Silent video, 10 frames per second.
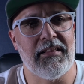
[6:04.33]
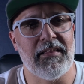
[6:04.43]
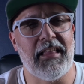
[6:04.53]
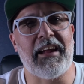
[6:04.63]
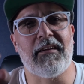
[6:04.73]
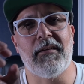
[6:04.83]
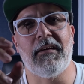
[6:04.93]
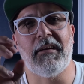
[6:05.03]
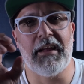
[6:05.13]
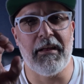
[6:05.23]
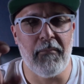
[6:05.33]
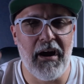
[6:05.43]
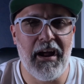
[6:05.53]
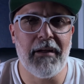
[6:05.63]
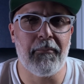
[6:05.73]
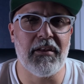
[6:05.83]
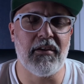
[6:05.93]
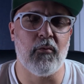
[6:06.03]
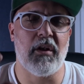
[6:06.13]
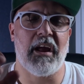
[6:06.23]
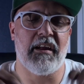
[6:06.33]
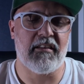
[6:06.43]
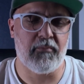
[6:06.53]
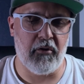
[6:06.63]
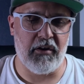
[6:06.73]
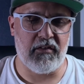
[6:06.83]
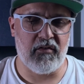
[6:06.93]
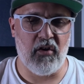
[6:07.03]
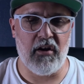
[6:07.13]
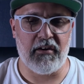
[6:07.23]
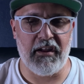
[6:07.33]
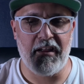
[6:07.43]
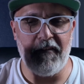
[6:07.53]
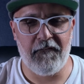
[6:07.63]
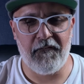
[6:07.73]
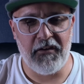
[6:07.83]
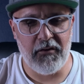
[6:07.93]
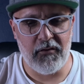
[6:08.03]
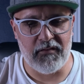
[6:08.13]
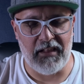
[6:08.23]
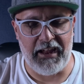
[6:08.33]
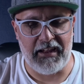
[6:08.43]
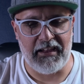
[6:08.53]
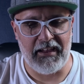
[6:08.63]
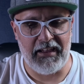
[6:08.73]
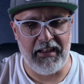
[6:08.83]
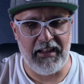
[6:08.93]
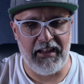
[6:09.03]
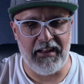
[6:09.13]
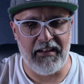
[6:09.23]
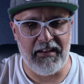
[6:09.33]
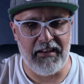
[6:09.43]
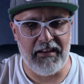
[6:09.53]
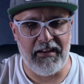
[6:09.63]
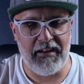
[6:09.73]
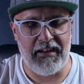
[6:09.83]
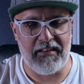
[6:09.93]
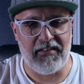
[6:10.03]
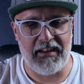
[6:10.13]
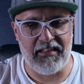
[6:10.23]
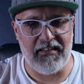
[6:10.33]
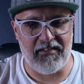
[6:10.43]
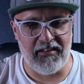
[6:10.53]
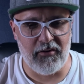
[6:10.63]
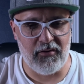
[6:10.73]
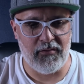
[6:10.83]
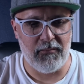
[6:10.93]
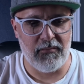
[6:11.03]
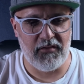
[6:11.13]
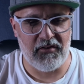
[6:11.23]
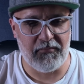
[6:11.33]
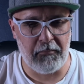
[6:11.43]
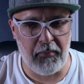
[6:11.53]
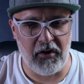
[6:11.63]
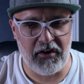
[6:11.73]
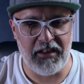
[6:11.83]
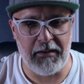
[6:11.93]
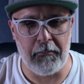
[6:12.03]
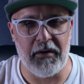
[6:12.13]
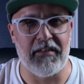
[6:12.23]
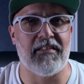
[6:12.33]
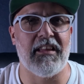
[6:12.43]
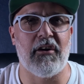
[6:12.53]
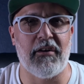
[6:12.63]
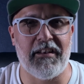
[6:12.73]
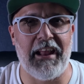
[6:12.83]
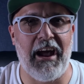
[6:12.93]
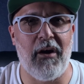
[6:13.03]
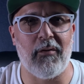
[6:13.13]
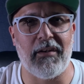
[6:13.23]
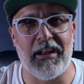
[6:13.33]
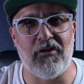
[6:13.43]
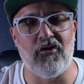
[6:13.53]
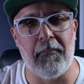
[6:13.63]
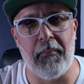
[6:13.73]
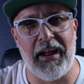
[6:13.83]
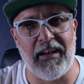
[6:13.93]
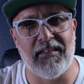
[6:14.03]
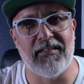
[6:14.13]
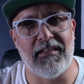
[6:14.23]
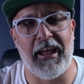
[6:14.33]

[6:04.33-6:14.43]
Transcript: Like, in my opinion, when I experience tonka, it feels like it's like these little sparkly bits that are down in your base.